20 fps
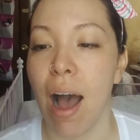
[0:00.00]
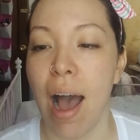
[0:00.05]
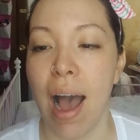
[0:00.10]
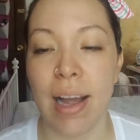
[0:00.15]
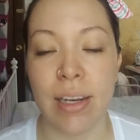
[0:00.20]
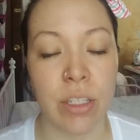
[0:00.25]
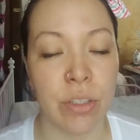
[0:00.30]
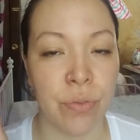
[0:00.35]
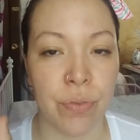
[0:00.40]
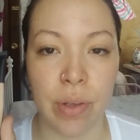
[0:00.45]

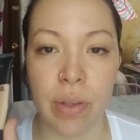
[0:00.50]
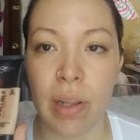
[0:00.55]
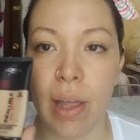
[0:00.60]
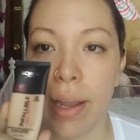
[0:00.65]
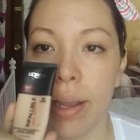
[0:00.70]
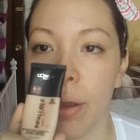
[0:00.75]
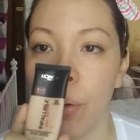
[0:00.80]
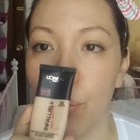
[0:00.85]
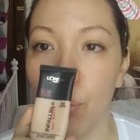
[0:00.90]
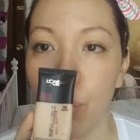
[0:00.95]
I just feel
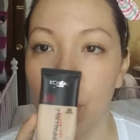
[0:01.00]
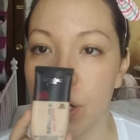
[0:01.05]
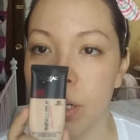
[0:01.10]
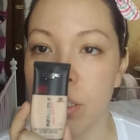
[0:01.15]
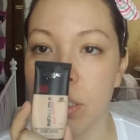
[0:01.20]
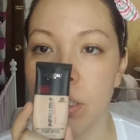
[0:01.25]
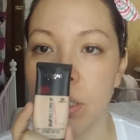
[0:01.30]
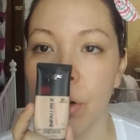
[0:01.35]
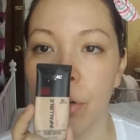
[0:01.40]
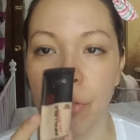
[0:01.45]
like it
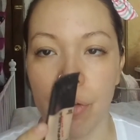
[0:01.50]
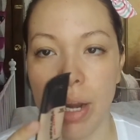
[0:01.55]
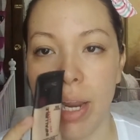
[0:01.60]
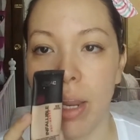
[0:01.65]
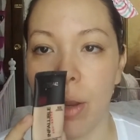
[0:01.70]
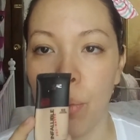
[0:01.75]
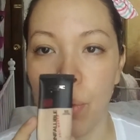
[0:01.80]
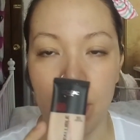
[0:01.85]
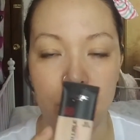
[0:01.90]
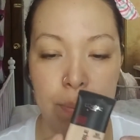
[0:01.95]
works
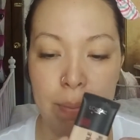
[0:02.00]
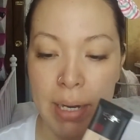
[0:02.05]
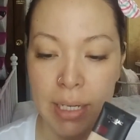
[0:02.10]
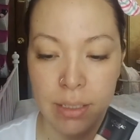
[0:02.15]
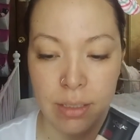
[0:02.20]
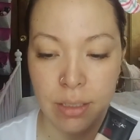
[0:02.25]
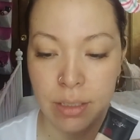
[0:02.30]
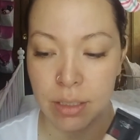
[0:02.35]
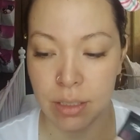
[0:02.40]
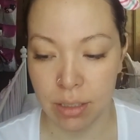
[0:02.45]
great with my
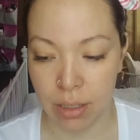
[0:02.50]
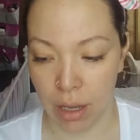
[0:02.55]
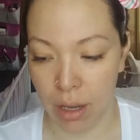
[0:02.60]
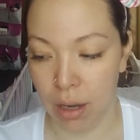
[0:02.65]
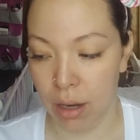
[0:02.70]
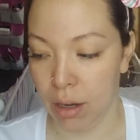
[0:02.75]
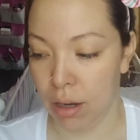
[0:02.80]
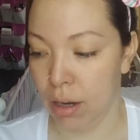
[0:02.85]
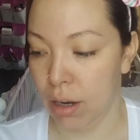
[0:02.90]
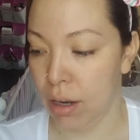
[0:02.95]

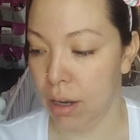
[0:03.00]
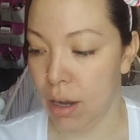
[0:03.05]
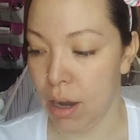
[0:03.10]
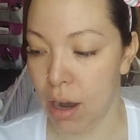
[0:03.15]
skin.